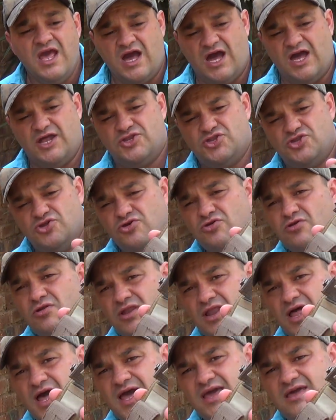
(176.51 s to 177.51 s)
I do
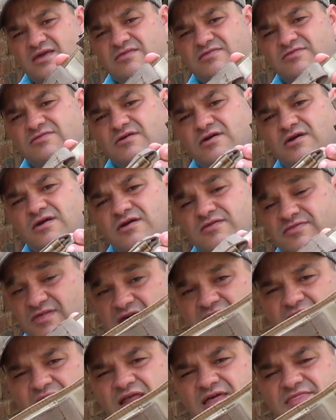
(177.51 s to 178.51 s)
like the
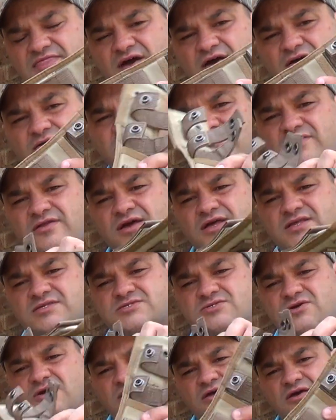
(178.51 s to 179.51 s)
color though.
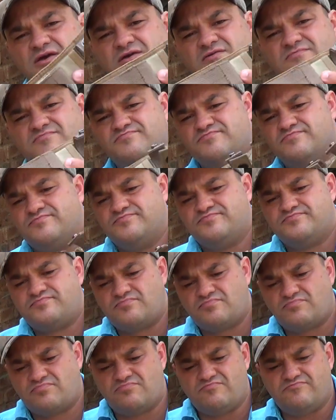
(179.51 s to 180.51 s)
It's got a
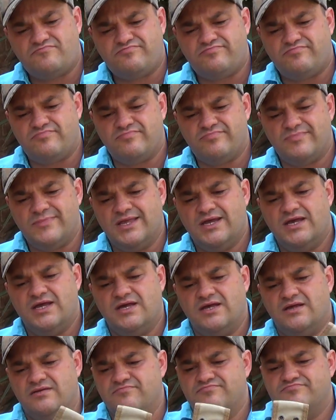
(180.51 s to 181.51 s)

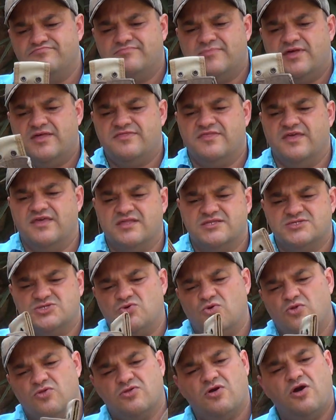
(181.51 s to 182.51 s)
I think it's
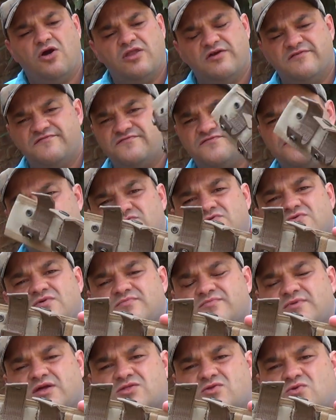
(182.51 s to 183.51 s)
called olive, or
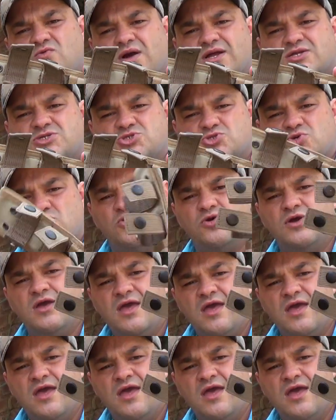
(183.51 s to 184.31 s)
I'm not quite sure.